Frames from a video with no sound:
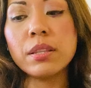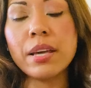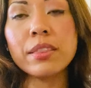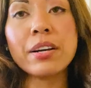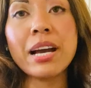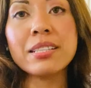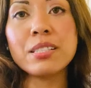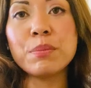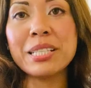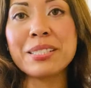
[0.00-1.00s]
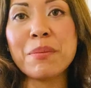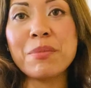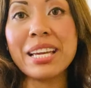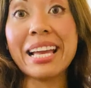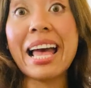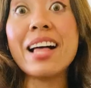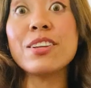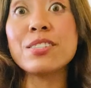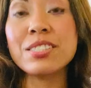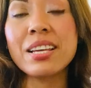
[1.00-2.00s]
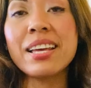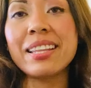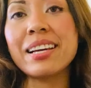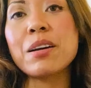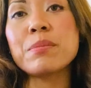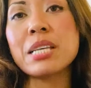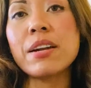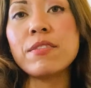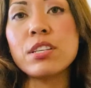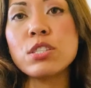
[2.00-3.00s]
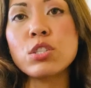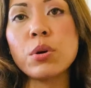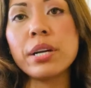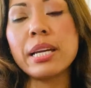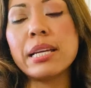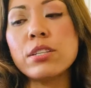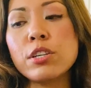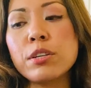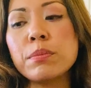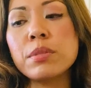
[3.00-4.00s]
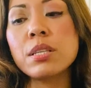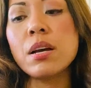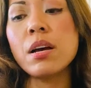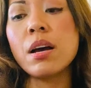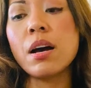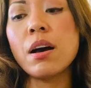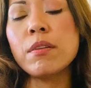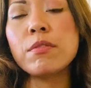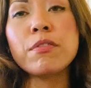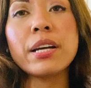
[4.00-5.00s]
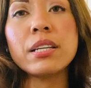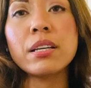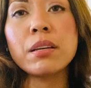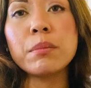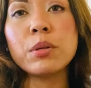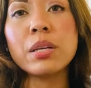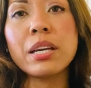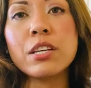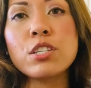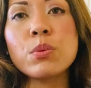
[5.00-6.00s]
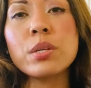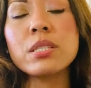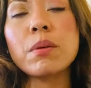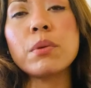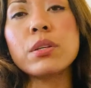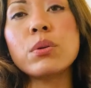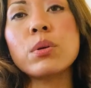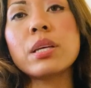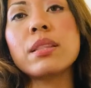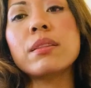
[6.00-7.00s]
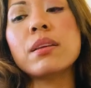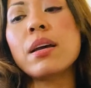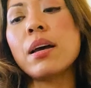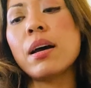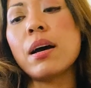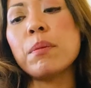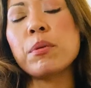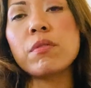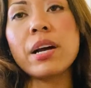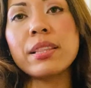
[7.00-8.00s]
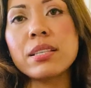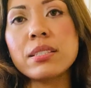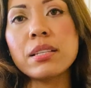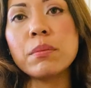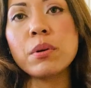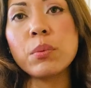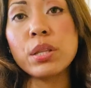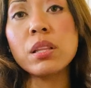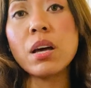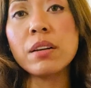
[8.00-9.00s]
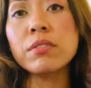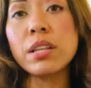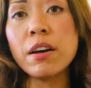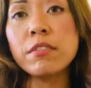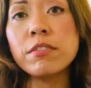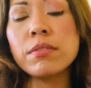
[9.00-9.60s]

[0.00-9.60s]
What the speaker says: that there has to be something else that comes out of this story in terms of finding communication with someone who can provide this Libra with a lot of love.